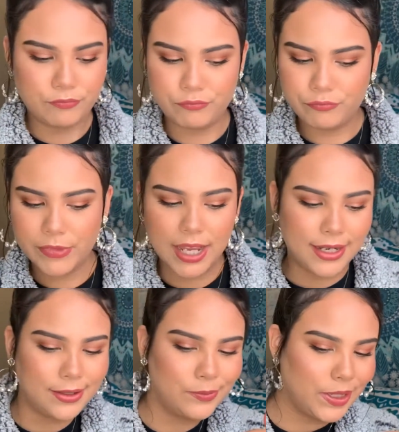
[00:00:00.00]

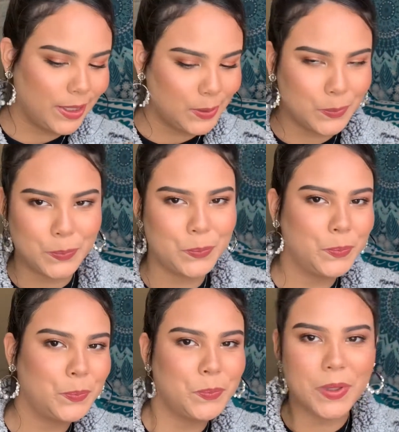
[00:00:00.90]
line thing.
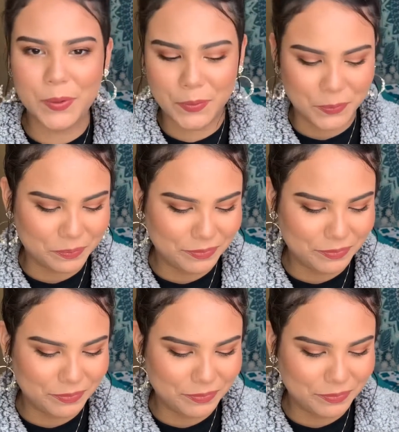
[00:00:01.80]
I don't know.